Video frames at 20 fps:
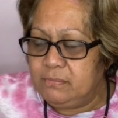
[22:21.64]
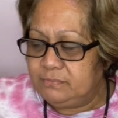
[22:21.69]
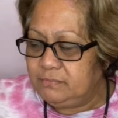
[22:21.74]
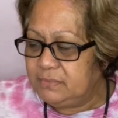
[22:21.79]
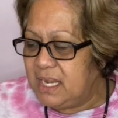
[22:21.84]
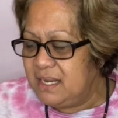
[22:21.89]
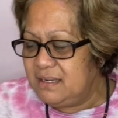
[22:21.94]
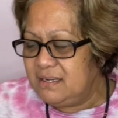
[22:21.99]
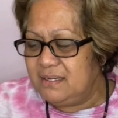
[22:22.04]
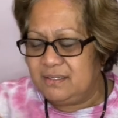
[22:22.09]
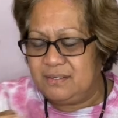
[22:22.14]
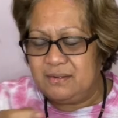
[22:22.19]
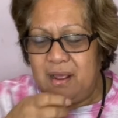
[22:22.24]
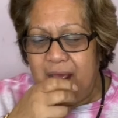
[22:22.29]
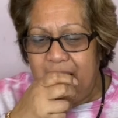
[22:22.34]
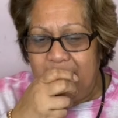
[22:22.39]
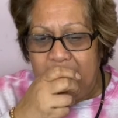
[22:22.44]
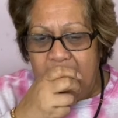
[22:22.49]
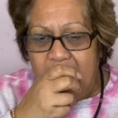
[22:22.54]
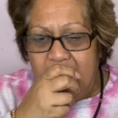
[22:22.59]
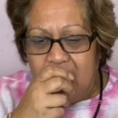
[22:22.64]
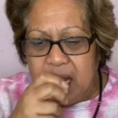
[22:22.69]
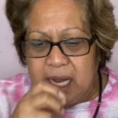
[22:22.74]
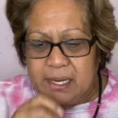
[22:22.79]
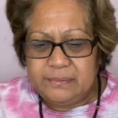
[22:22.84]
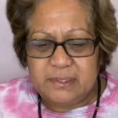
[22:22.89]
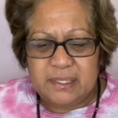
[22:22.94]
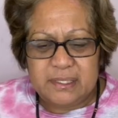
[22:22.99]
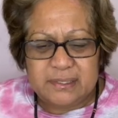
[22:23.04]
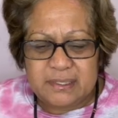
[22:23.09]
At the time,
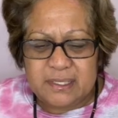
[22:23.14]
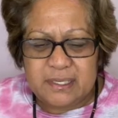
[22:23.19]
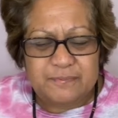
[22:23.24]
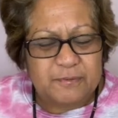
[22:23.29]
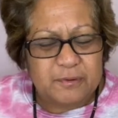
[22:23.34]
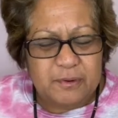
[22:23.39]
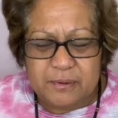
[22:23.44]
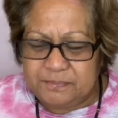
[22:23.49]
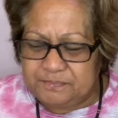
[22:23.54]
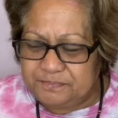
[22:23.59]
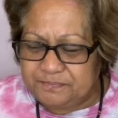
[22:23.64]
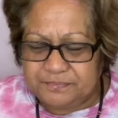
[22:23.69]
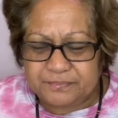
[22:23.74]
I just thought,